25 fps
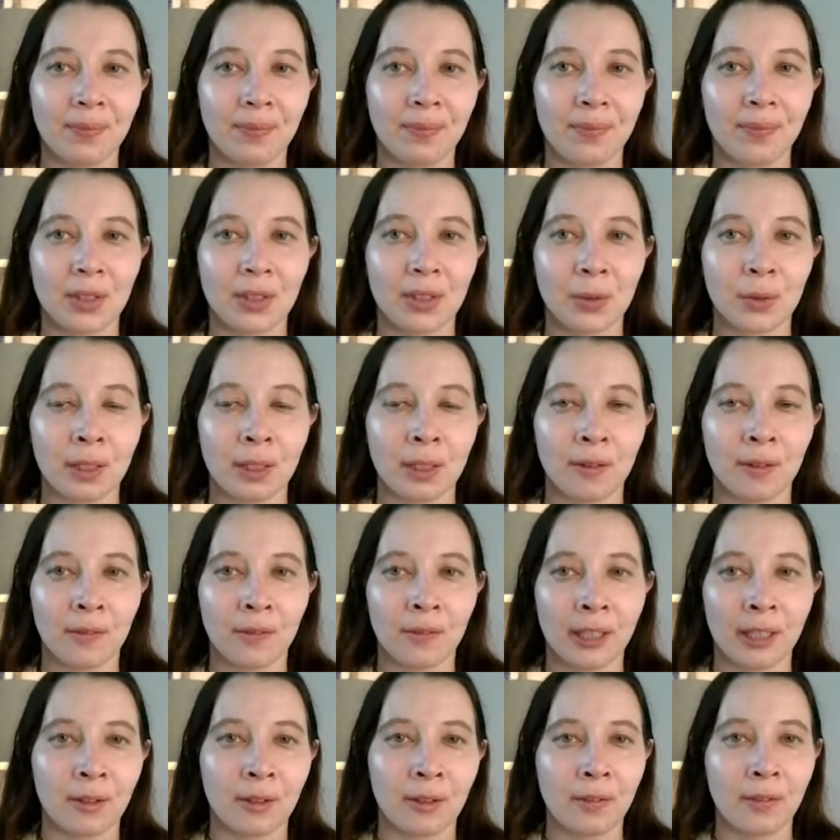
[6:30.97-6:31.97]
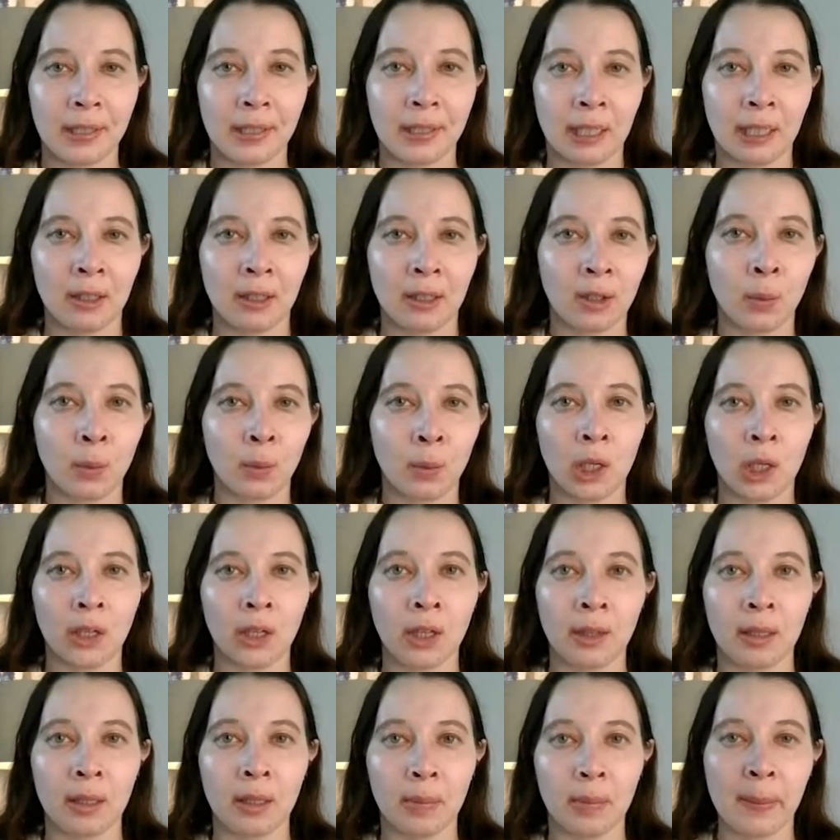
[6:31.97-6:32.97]
sort of like graffiti on the wall
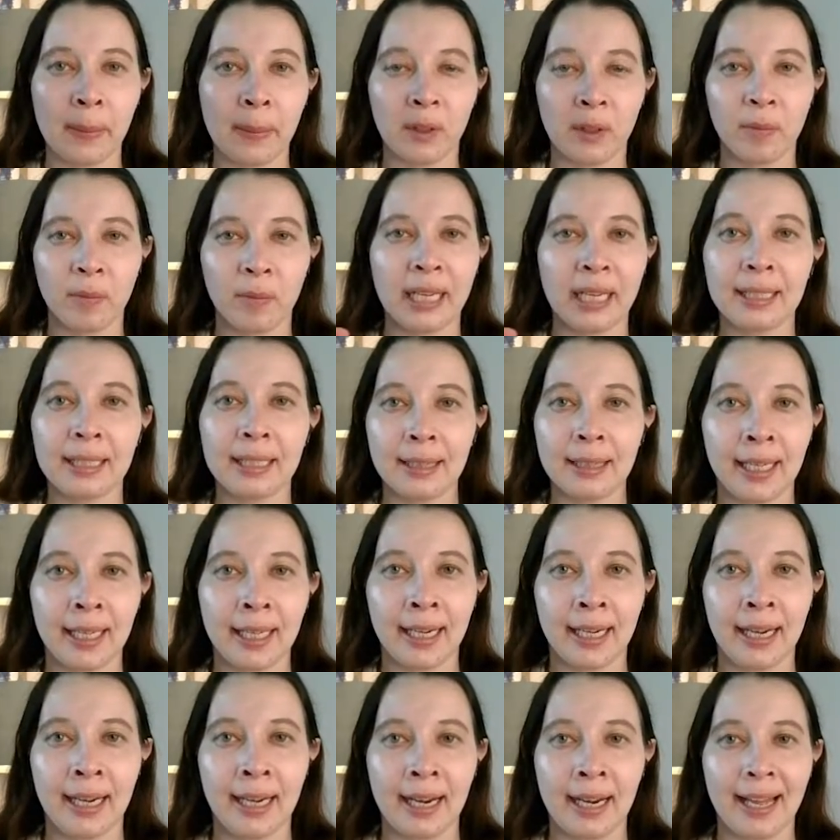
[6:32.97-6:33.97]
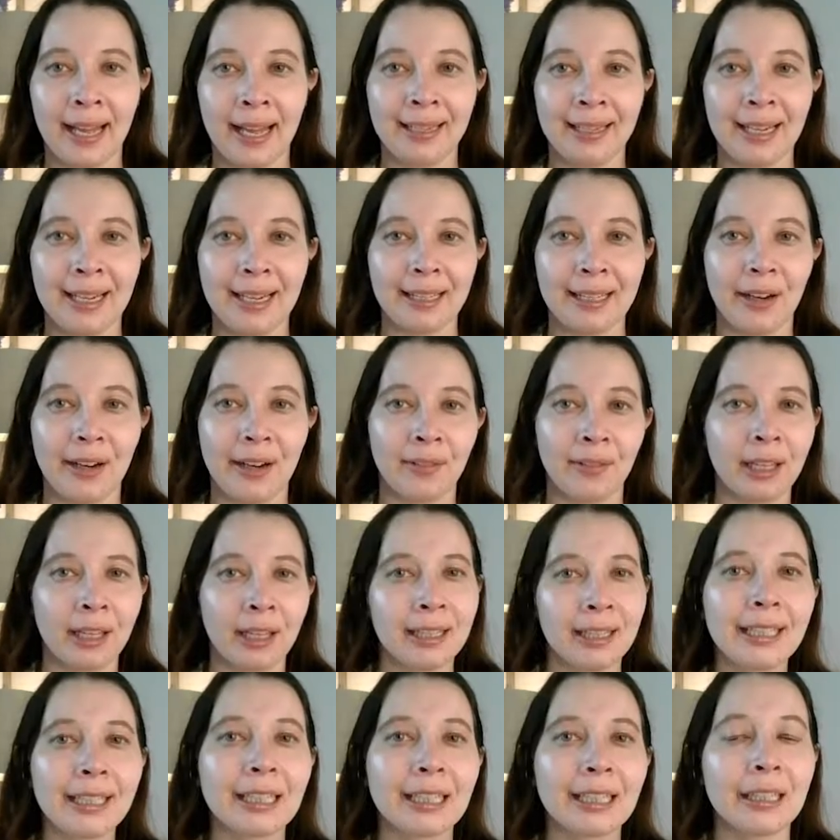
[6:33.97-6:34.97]
that people have painted there, and I really
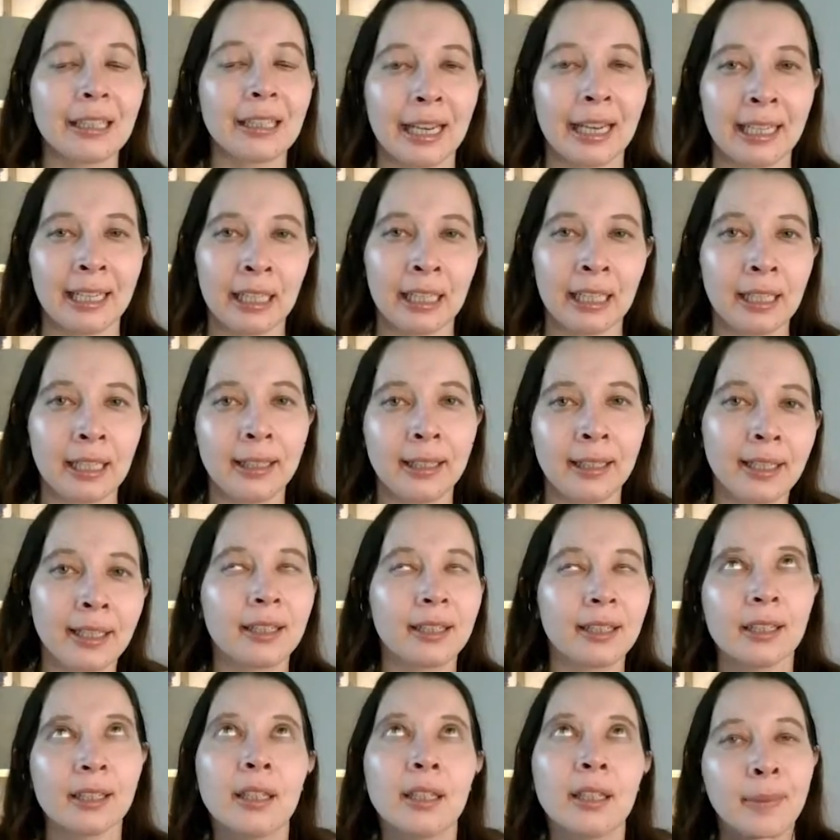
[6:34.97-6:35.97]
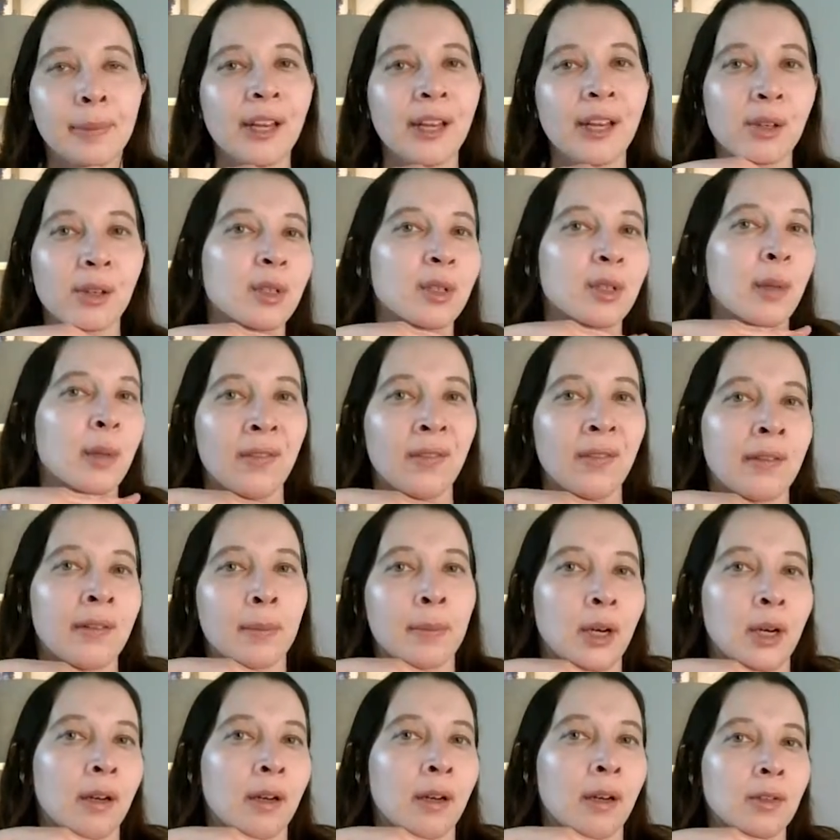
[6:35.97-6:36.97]
like the lighting in there. The bathroom is my favorite
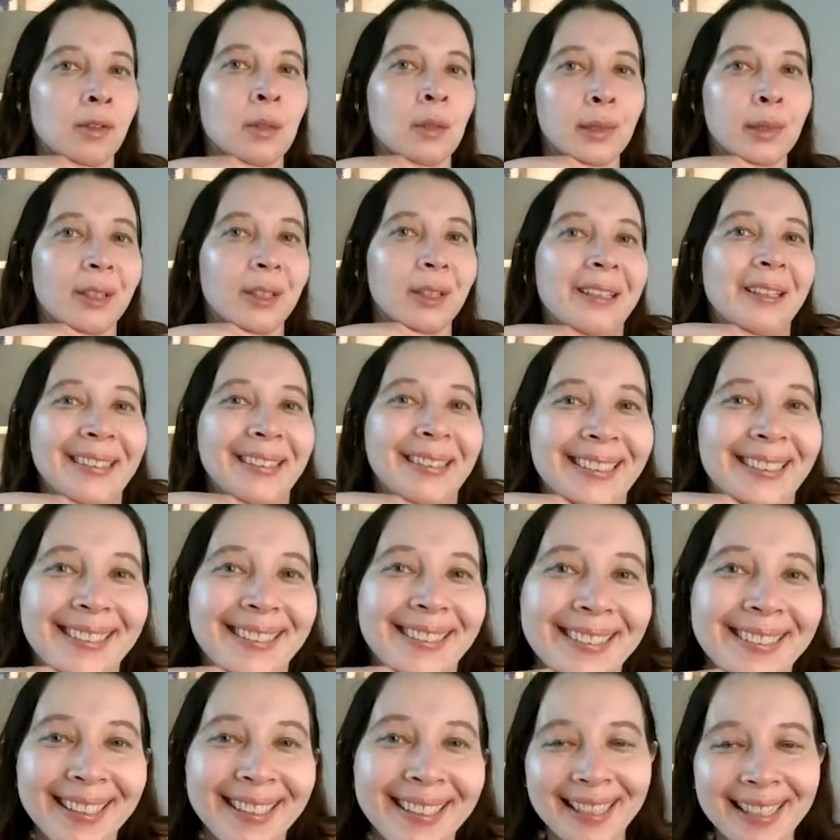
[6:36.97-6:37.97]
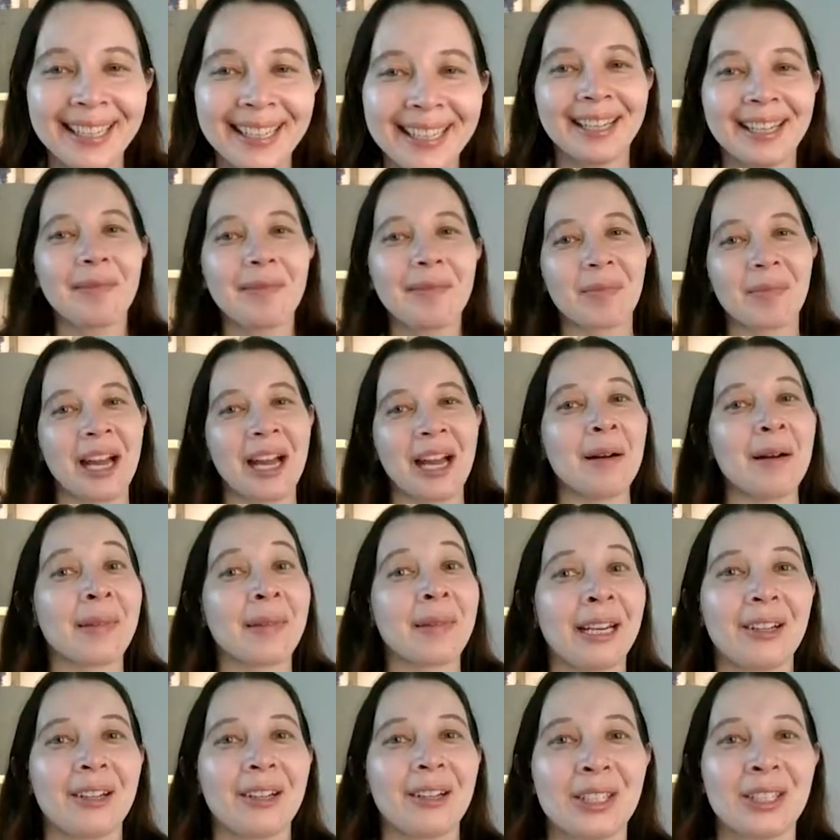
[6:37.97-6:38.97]
part build. But
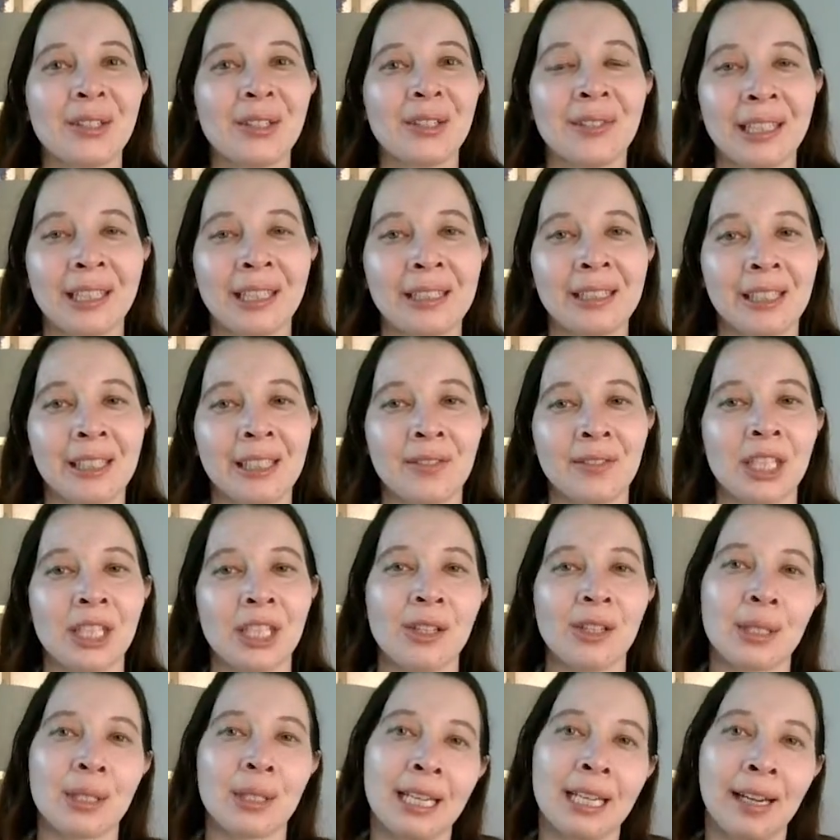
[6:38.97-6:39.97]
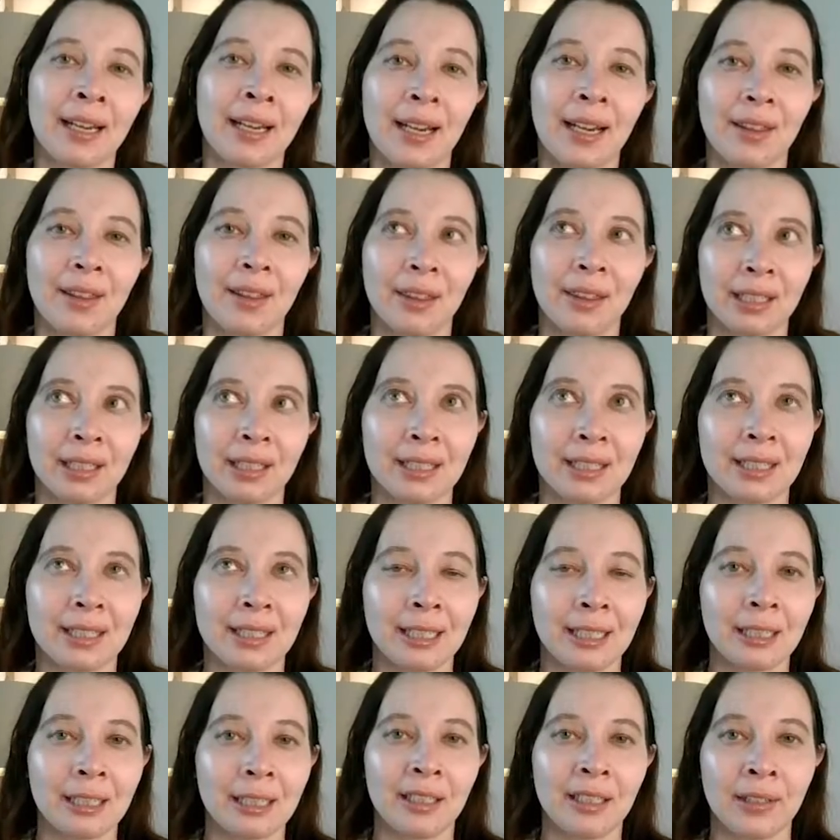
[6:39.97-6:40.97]
I also really loved using the
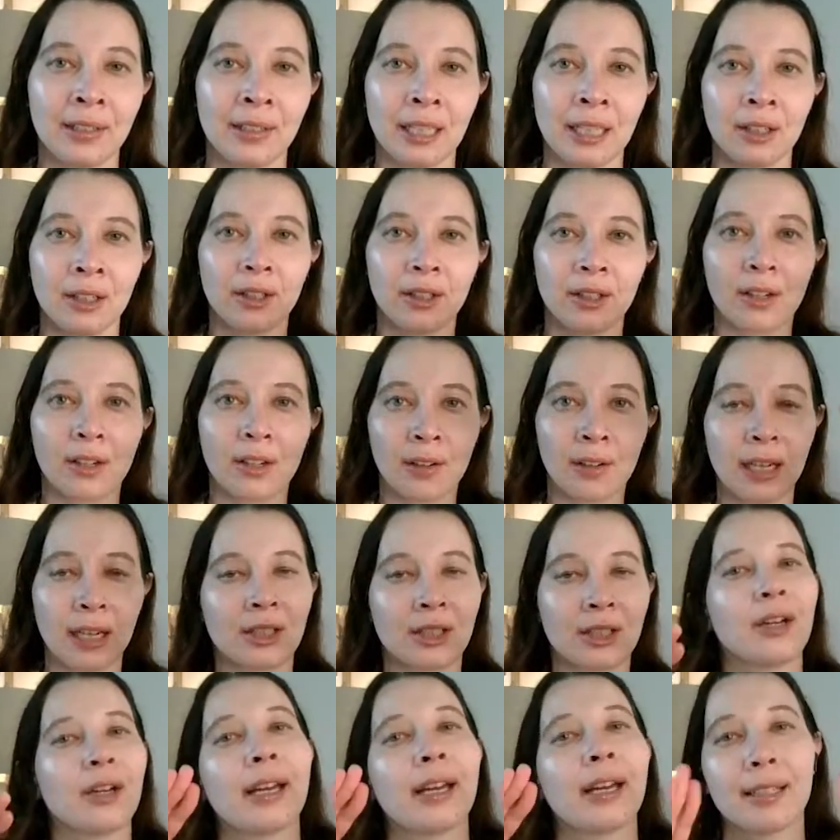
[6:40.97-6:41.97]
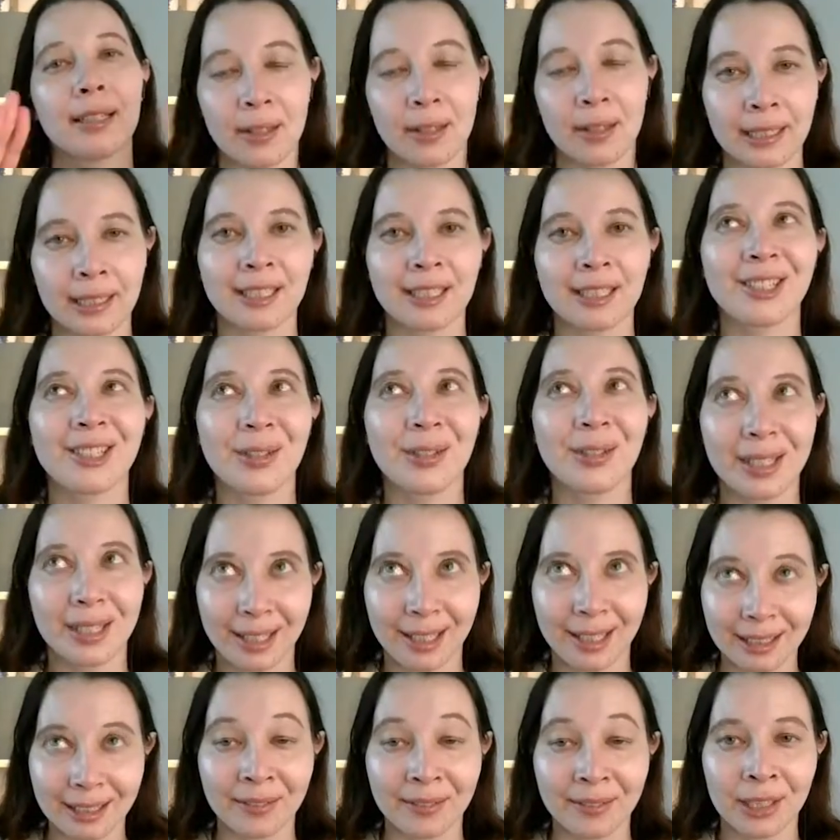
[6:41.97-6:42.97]
City Living garage. Okay, so I did use
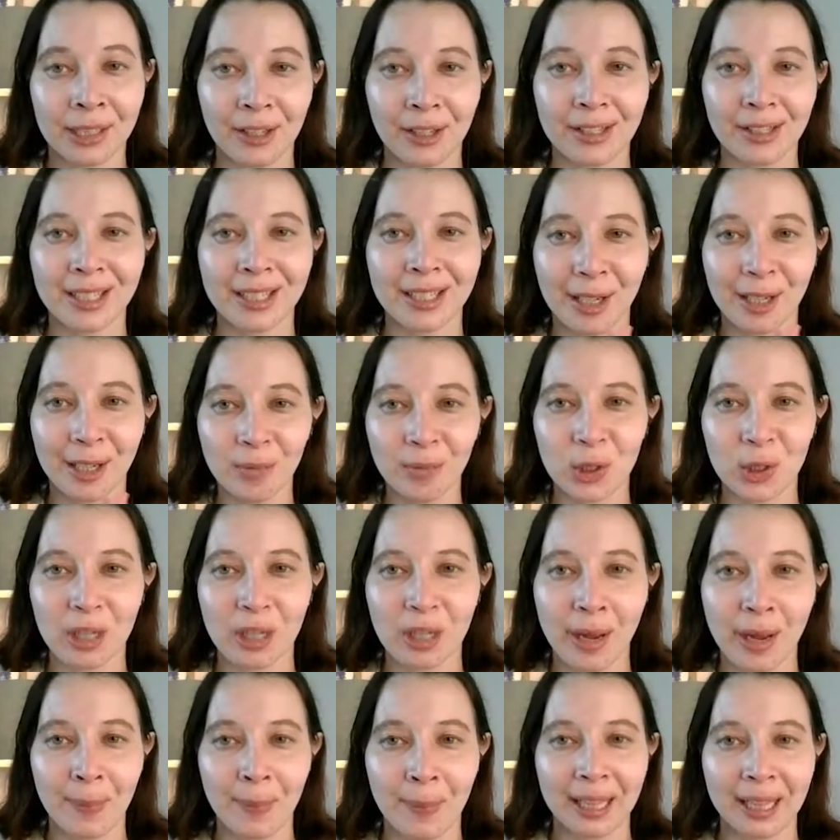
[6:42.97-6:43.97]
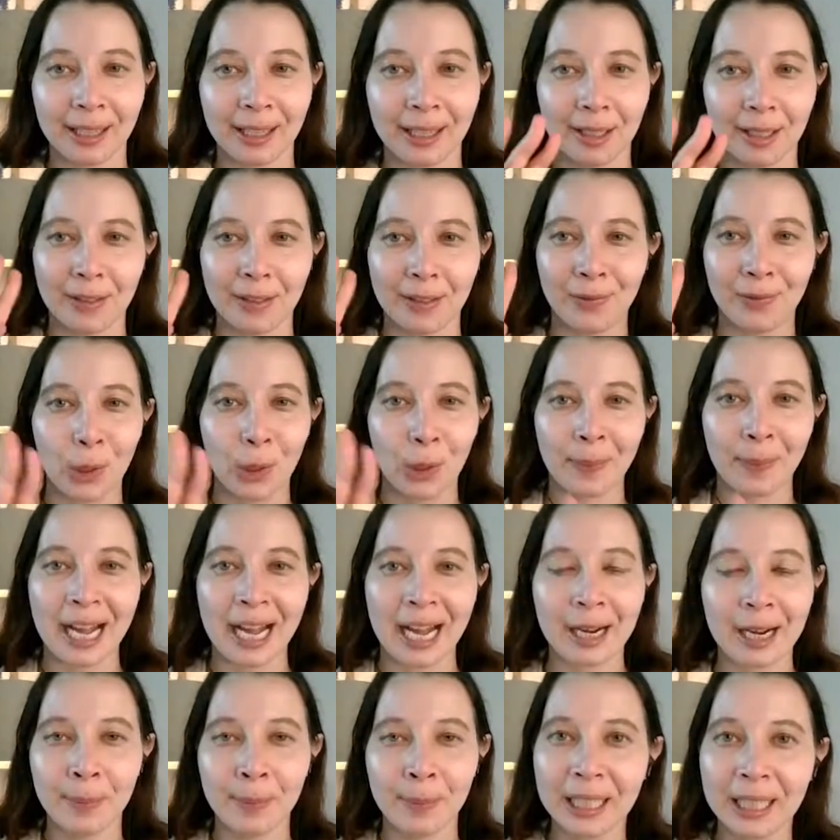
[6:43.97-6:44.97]
City Living also, so it might be like a
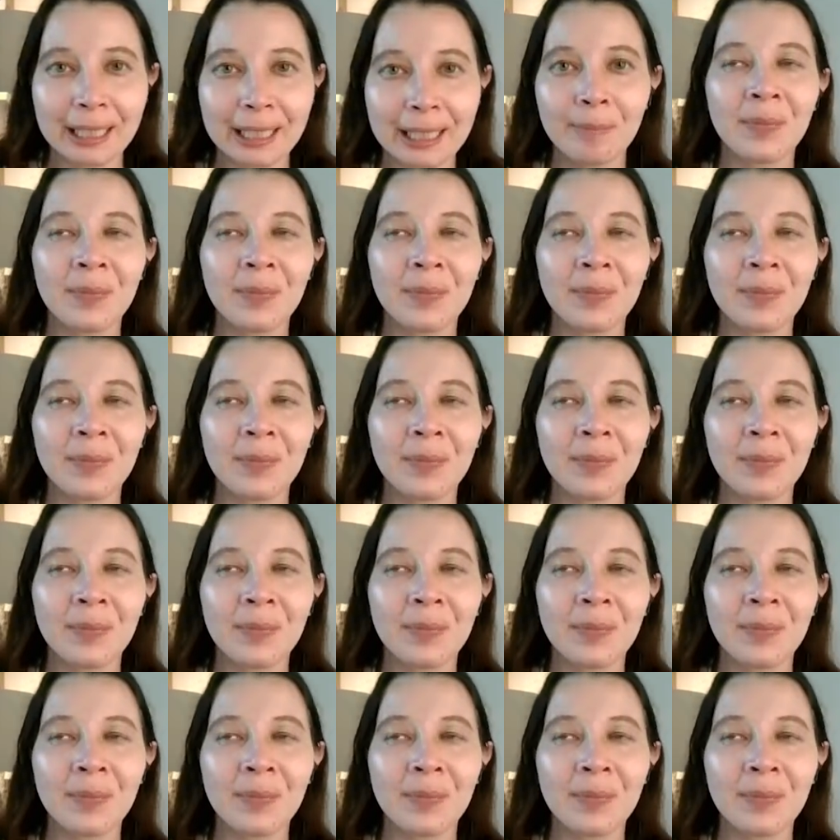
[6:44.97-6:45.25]
4-pack build.